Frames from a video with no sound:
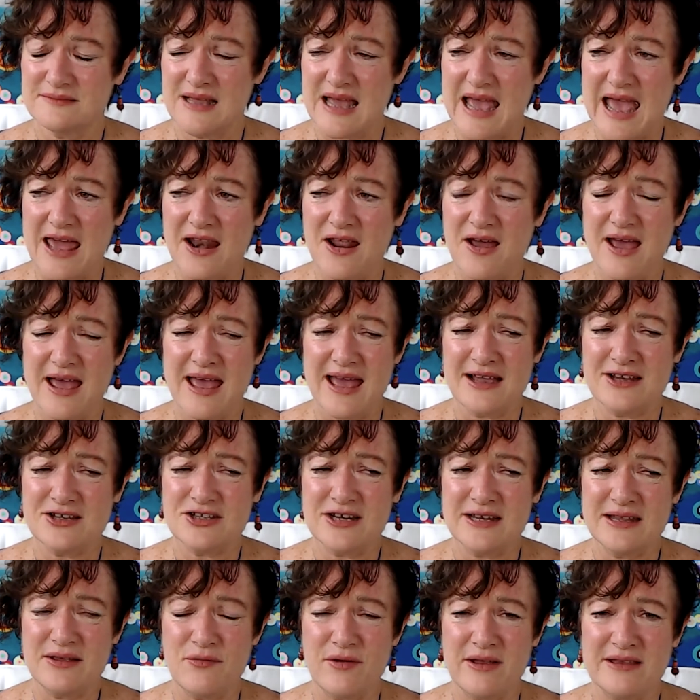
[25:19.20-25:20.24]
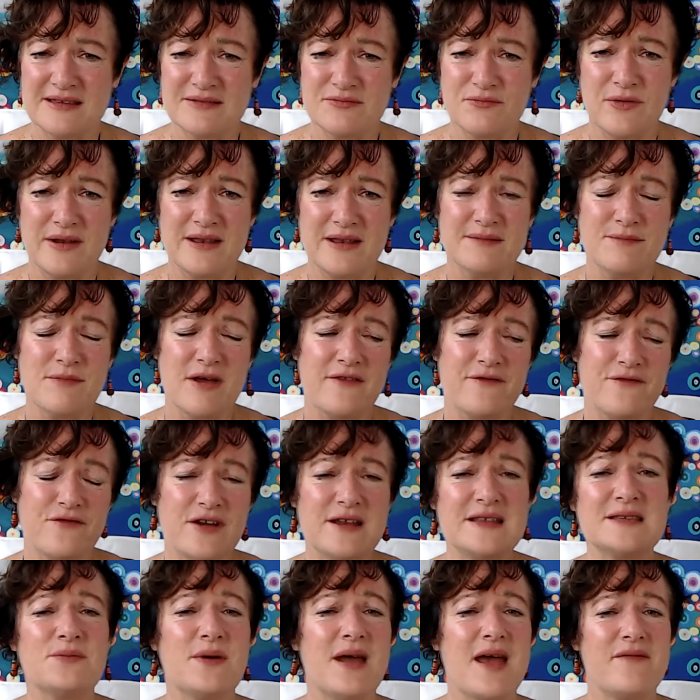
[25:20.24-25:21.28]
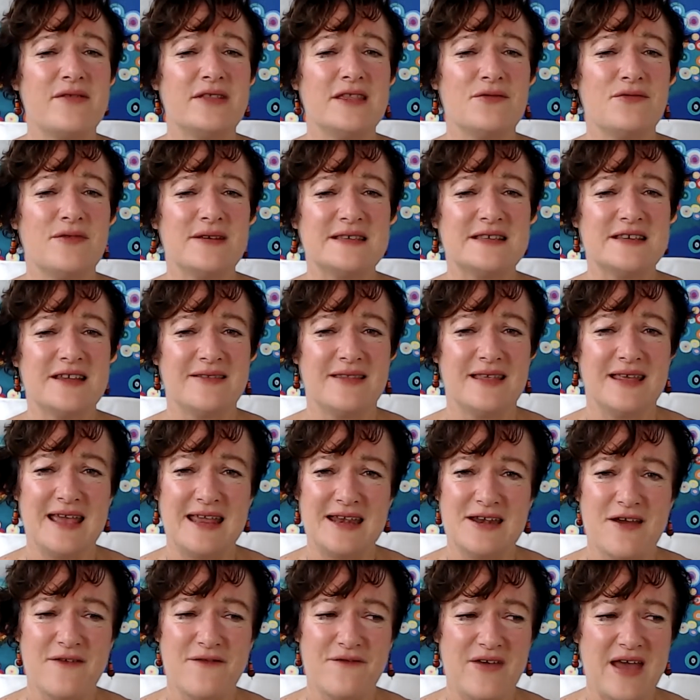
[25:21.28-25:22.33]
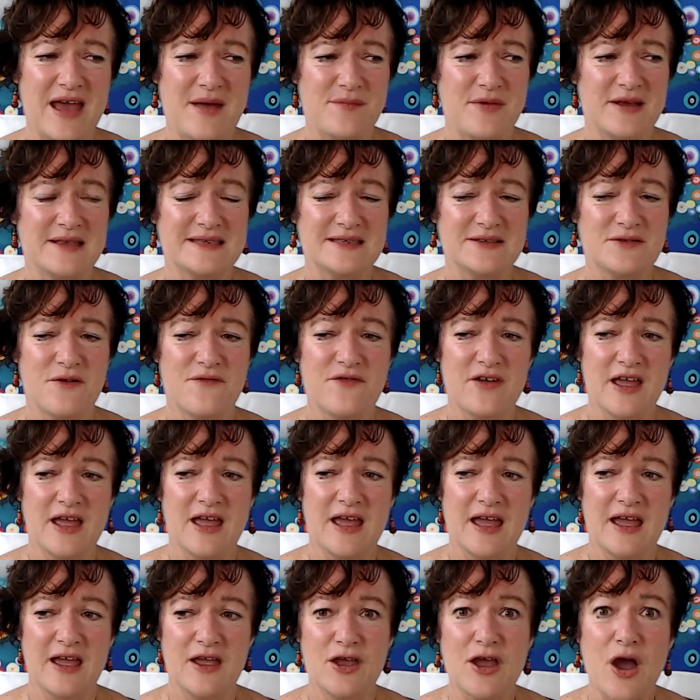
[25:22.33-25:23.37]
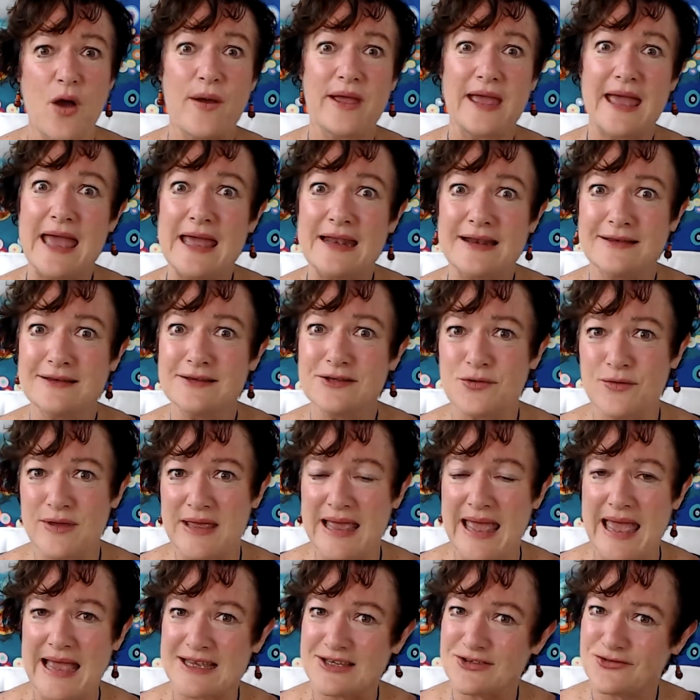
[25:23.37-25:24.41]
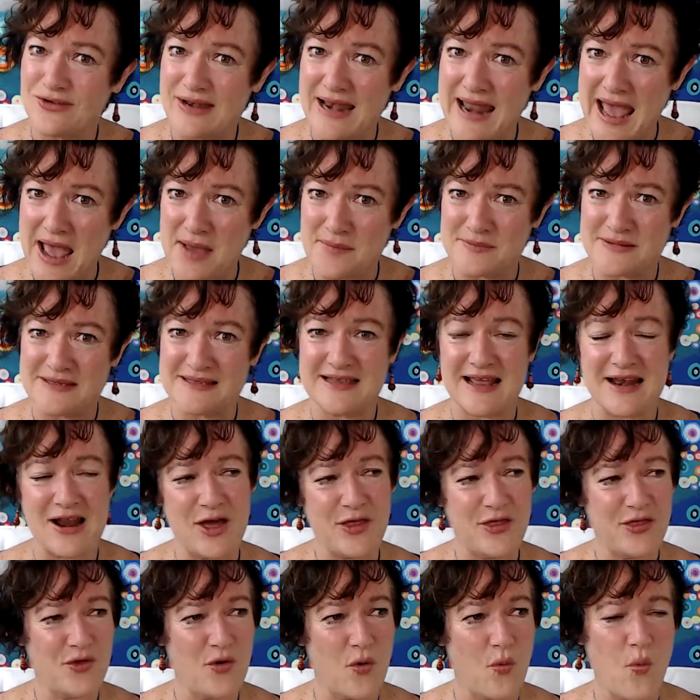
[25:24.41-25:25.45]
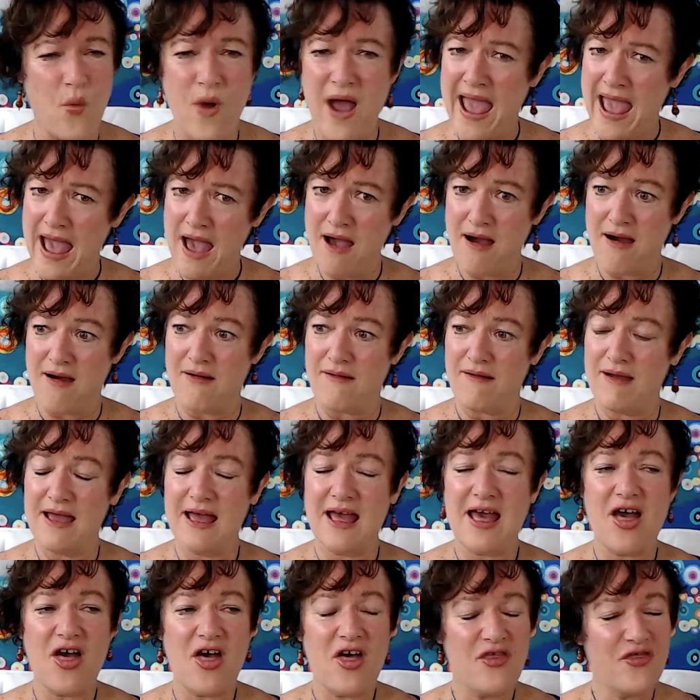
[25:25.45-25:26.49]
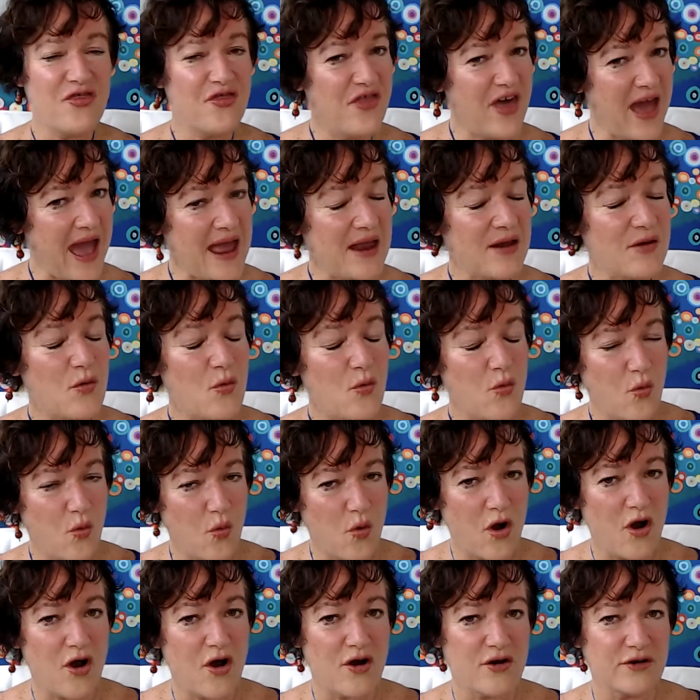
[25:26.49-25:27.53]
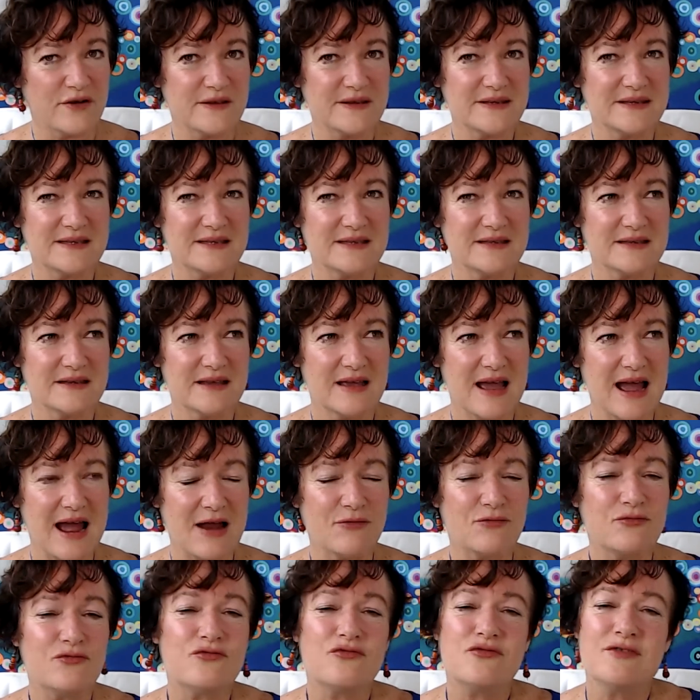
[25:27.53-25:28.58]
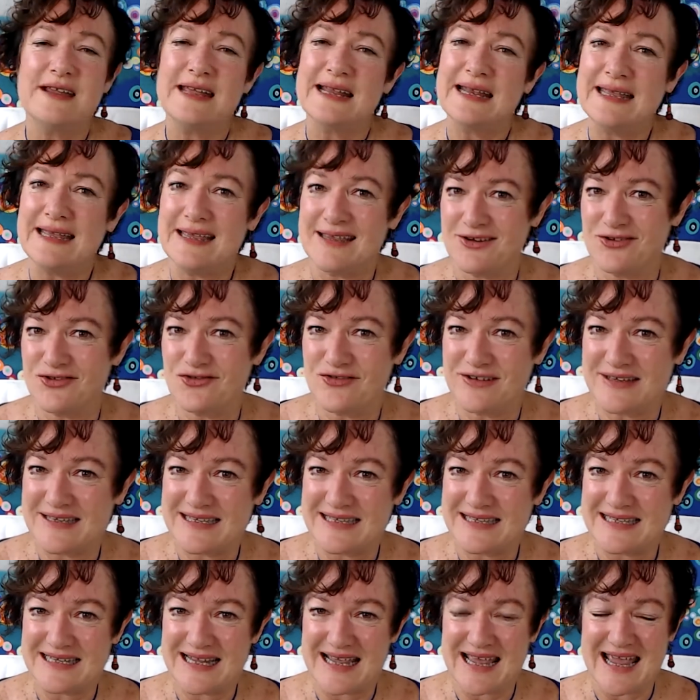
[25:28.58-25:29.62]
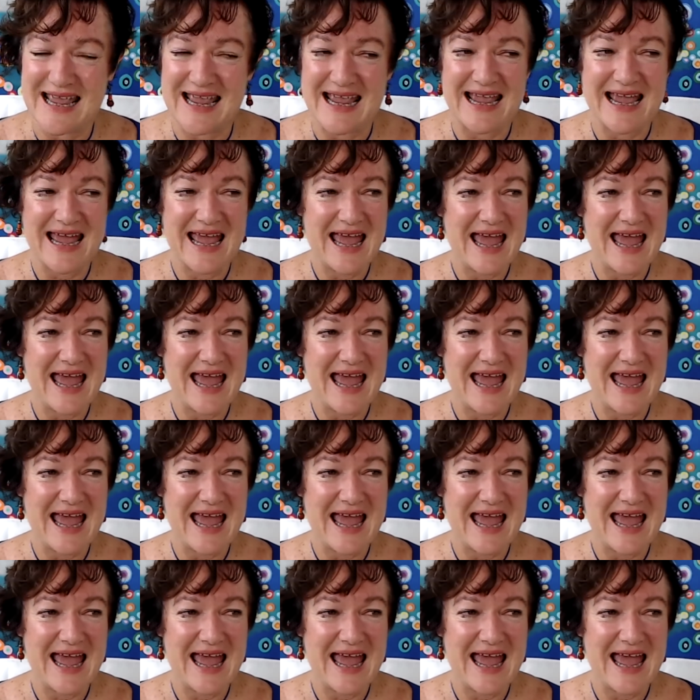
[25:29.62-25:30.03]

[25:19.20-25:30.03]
And I actually was, when my friends were having the rest at the end, I found myself going ahead and doing extra laps. And I thought, wow, that was a really interesting,